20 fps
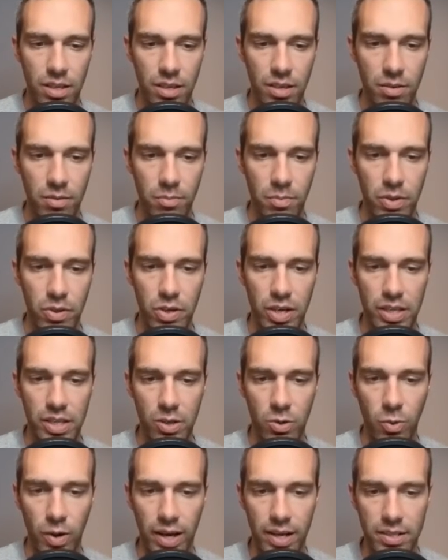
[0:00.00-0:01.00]
But you got the
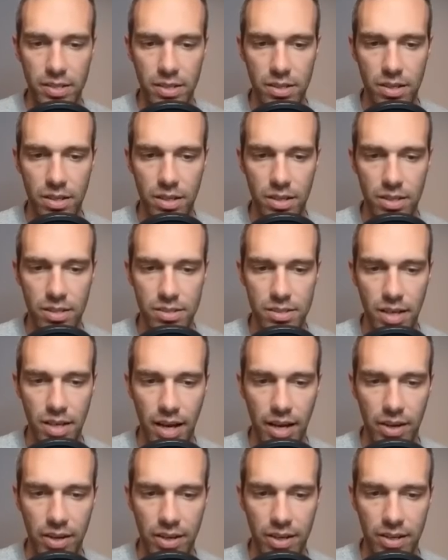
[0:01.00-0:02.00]

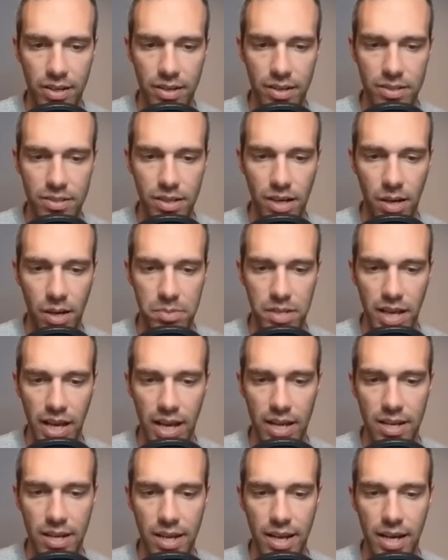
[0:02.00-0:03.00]
Quagsire, top
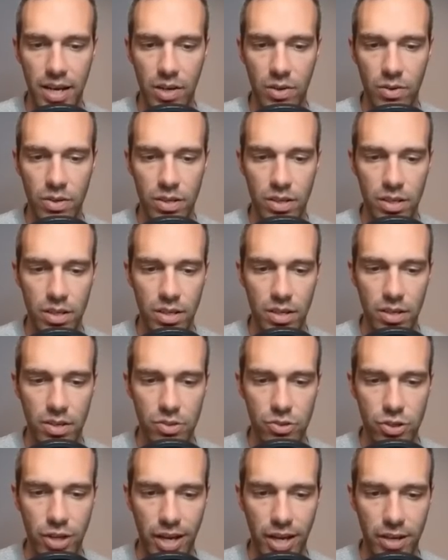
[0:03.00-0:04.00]
10 now.
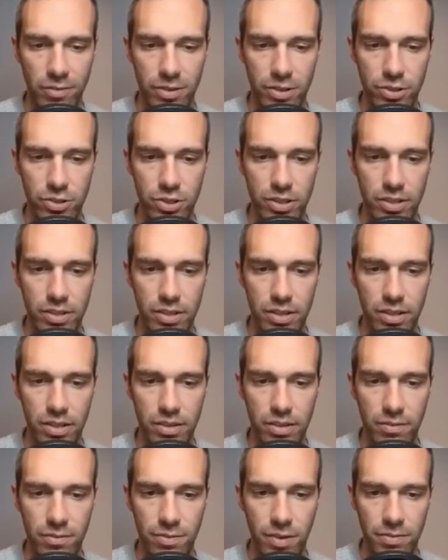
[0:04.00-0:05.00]
Shadow version,
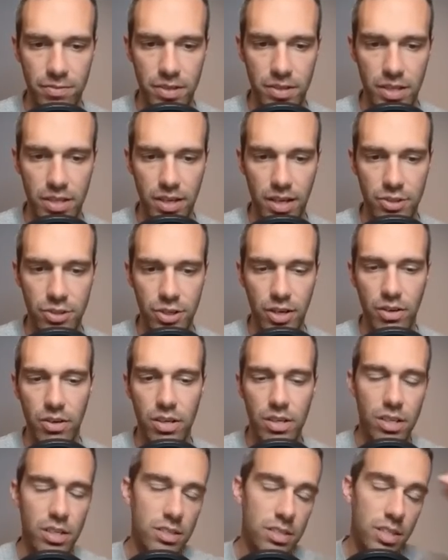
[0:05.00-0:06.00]
15. Non-shadow.
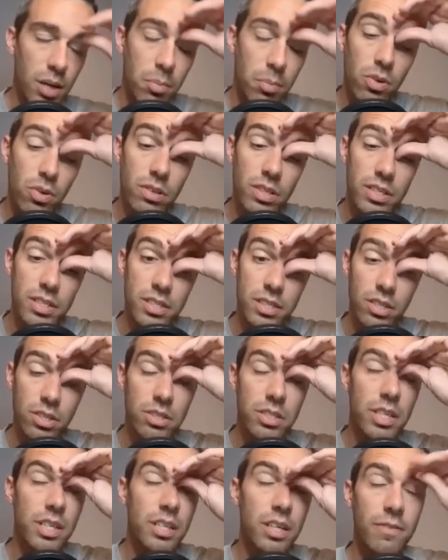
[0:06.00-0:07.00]
Double is
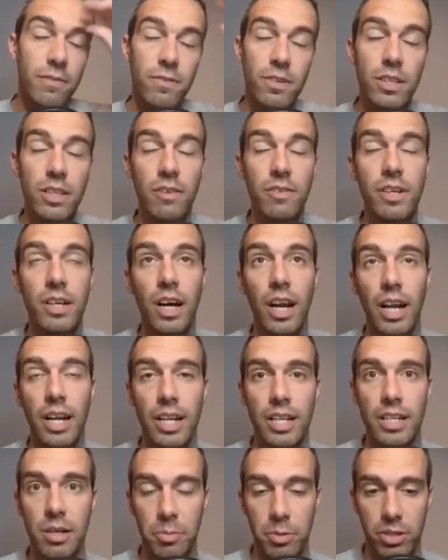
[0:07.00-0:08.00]
13. For the love of God, I
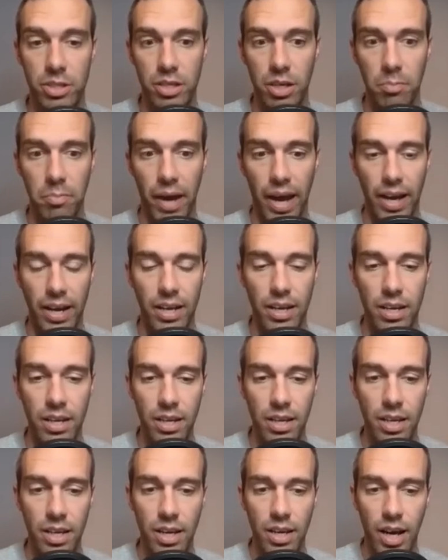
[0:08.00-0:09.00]
need double to come back.
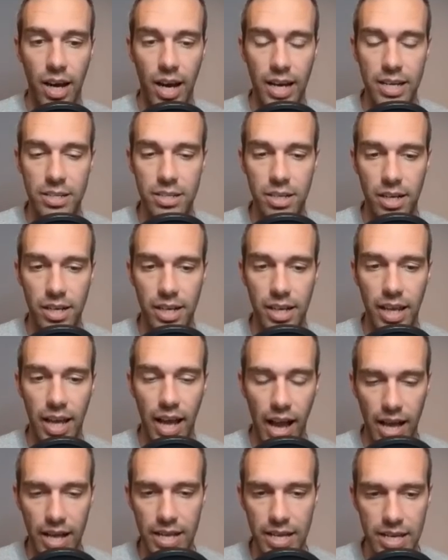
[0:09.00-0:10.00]
I did not get
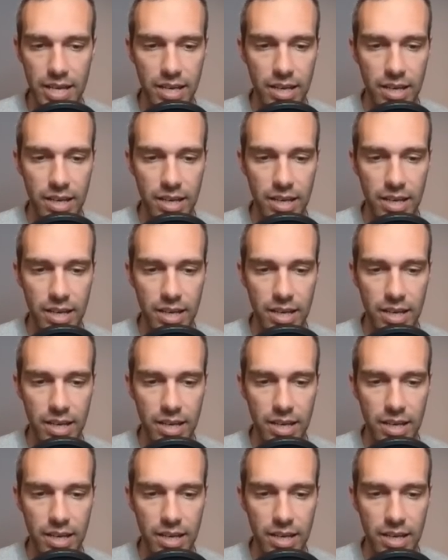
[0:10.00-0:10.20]
any.